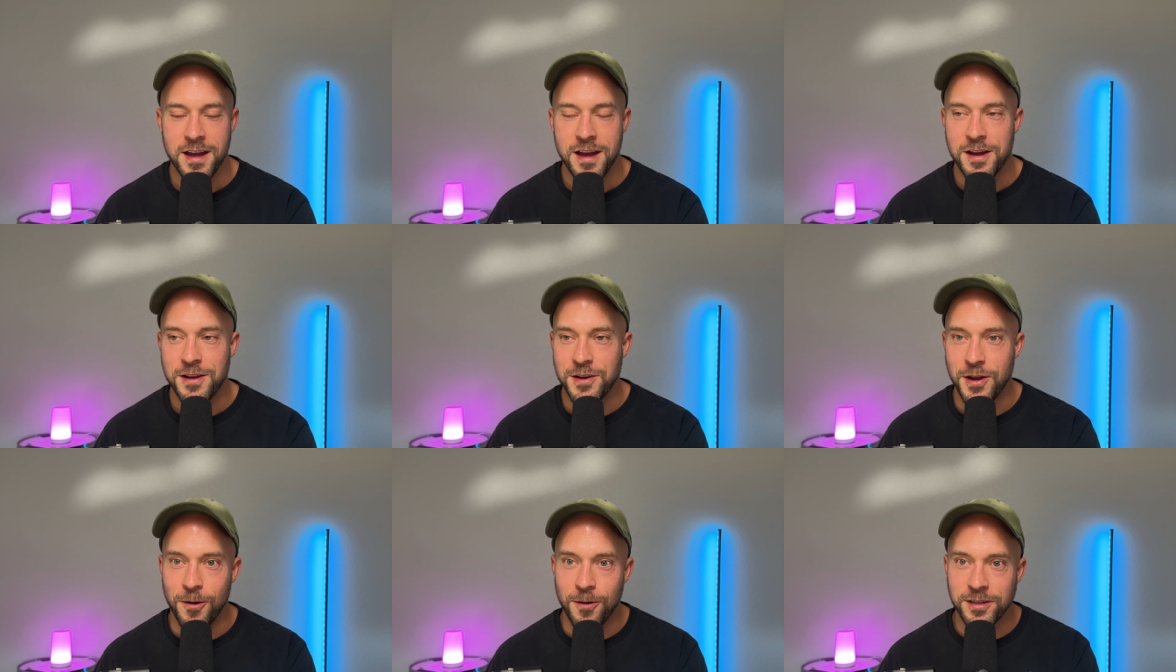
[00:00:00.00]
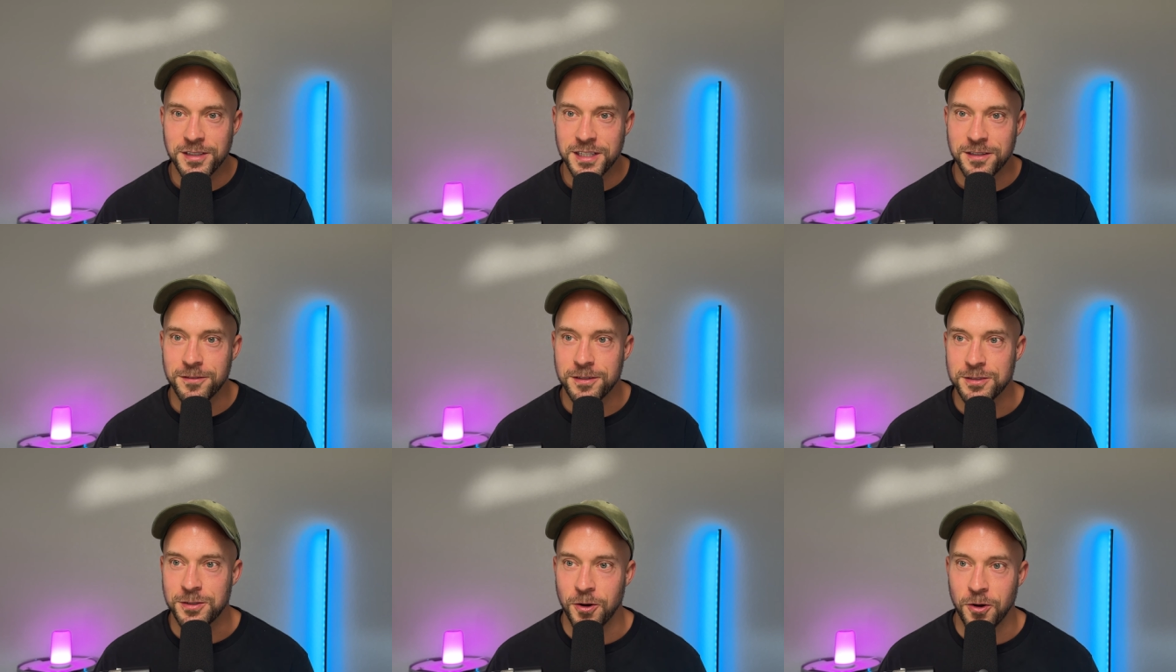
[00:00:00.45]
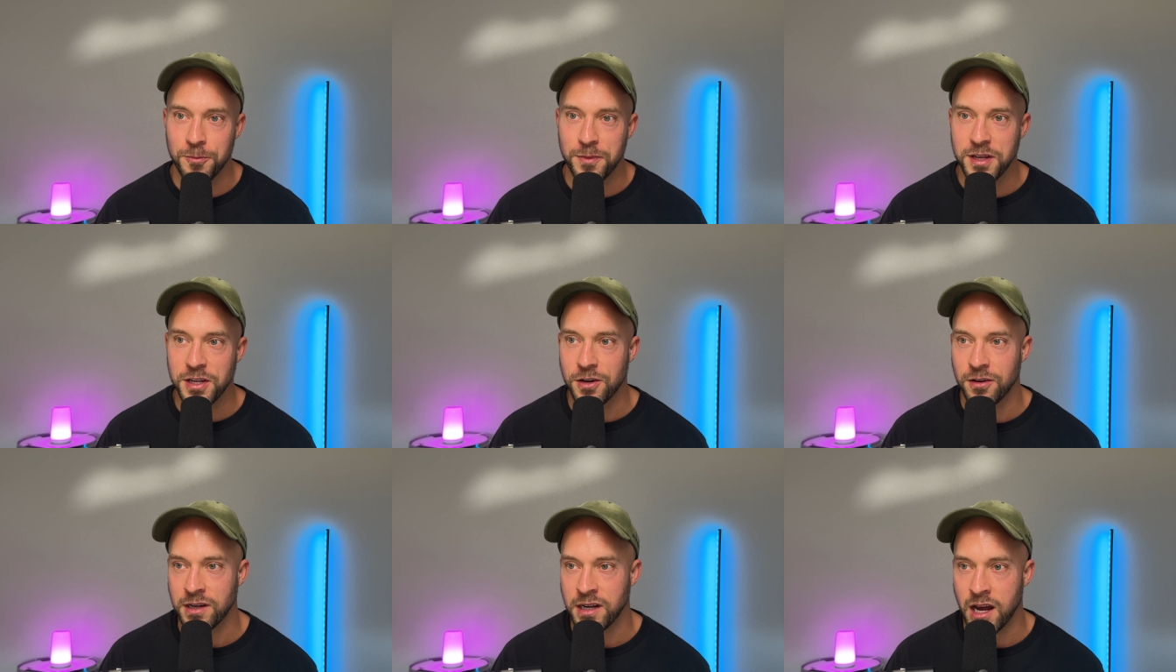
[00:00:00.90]
No one's ever told me
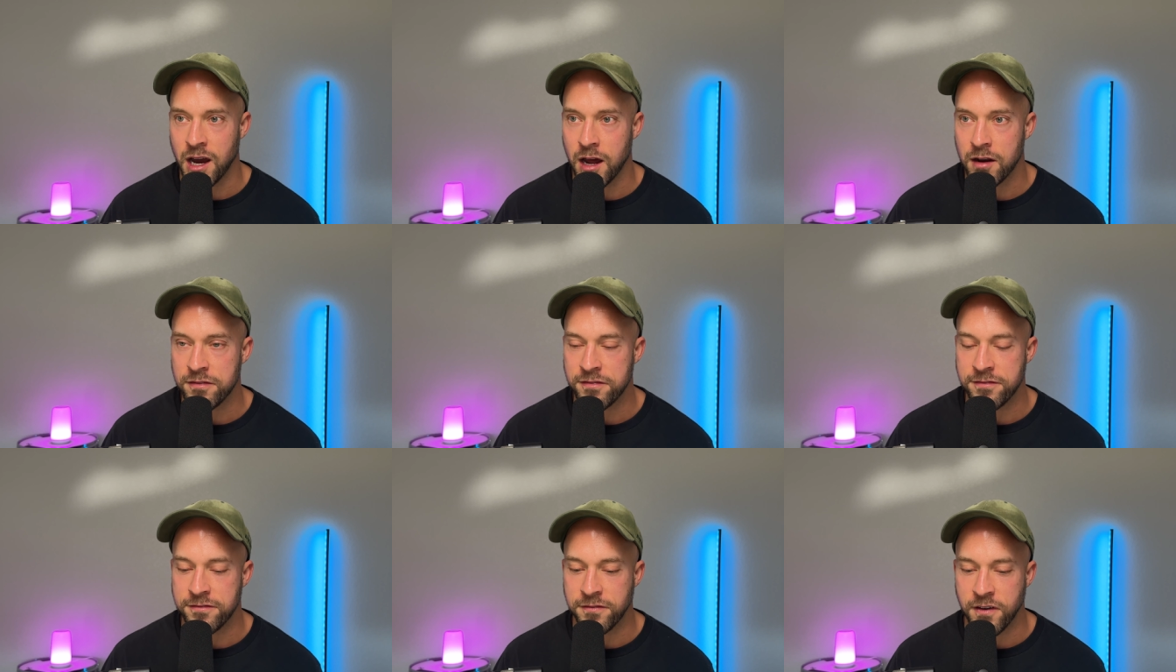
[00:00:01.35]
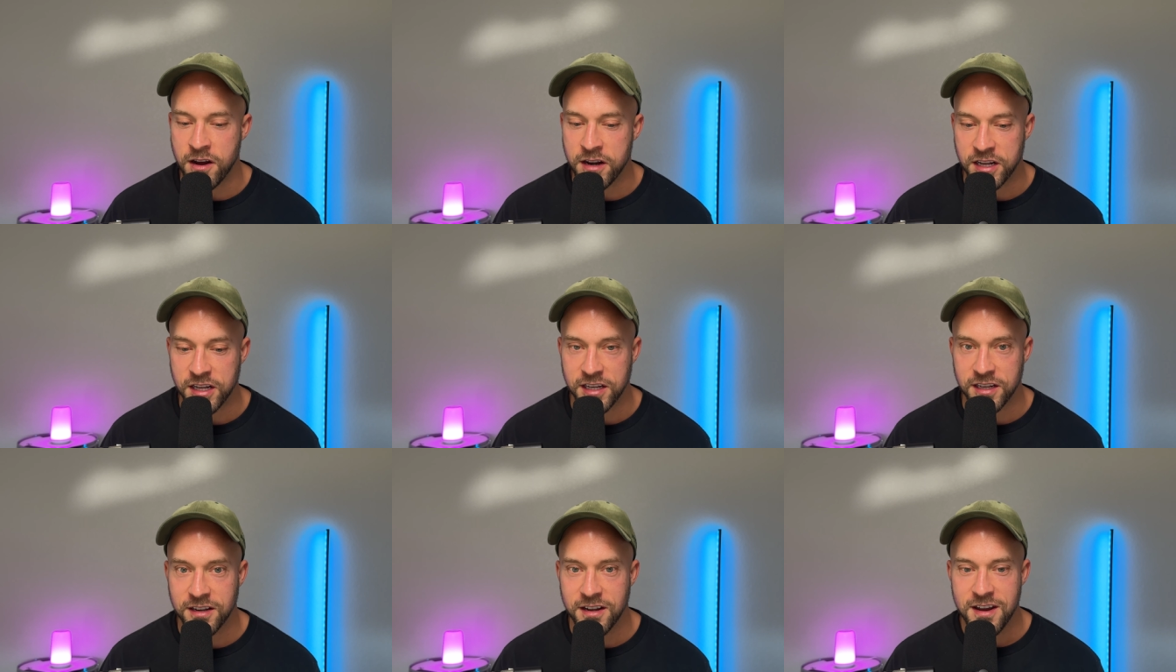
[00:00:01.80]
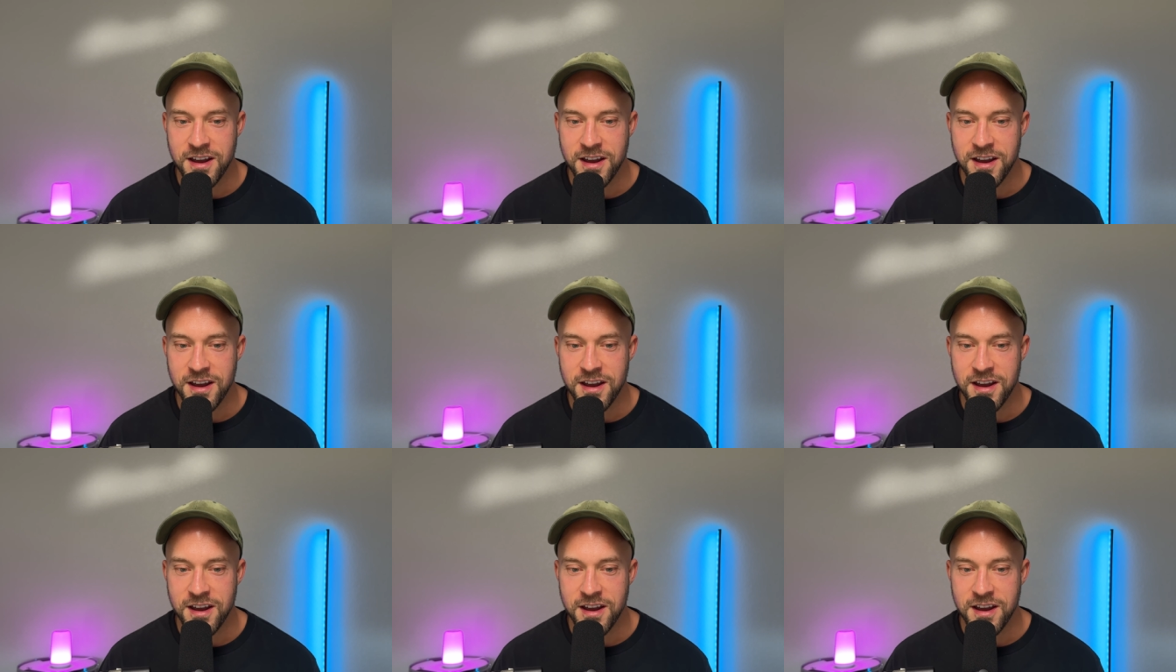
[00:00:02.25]
you're not funny